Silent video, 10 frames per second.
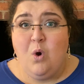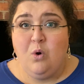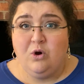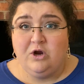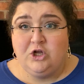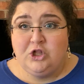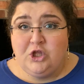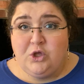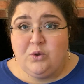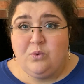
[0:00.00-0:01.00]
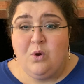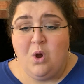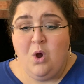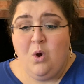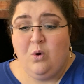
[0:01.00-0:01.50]
or glue
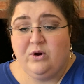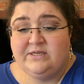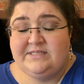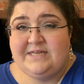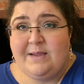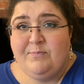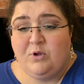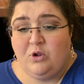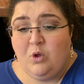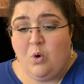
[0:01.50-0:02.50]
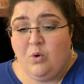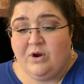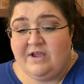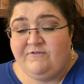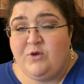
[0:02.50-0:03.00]
or a staple,
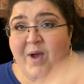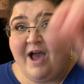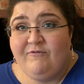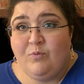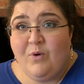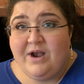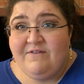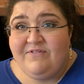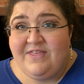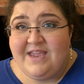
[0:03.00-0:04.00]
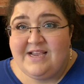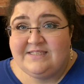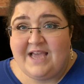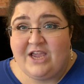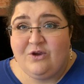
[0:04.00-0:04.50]
or if you have one of
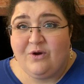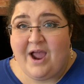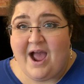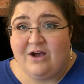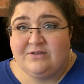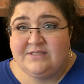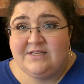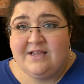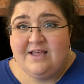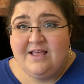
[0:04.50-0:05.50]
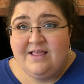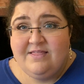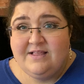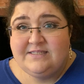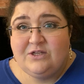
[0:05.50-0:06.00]
these at your house,
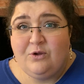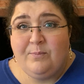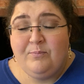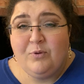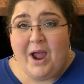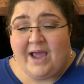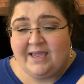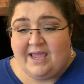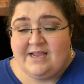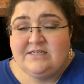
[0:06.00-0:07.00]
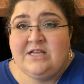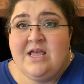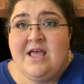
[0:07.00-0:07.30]
this little bracket,